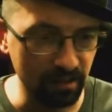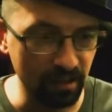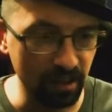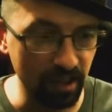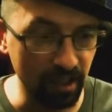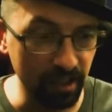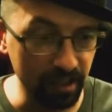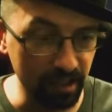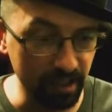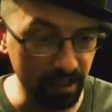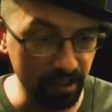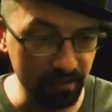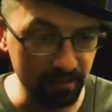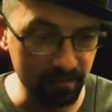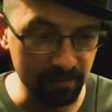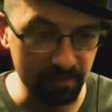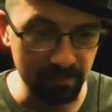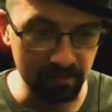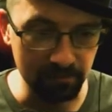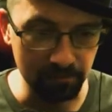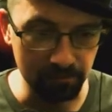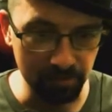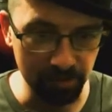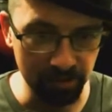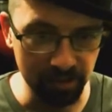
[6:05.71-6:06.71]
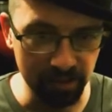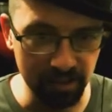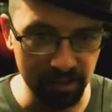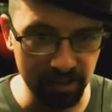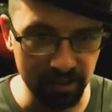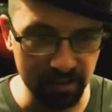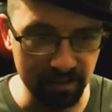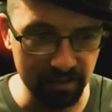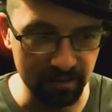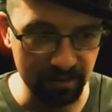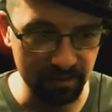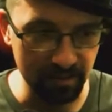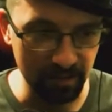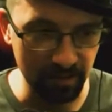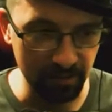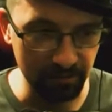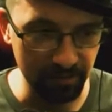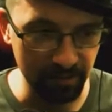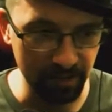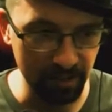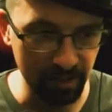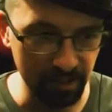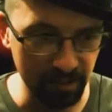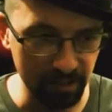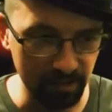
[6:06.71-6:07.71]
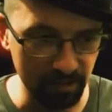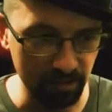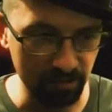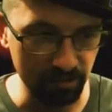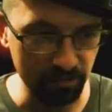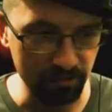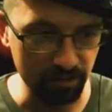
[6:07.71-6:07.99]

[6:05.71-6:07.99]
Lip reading: I got some pretty decent stuff that I can use.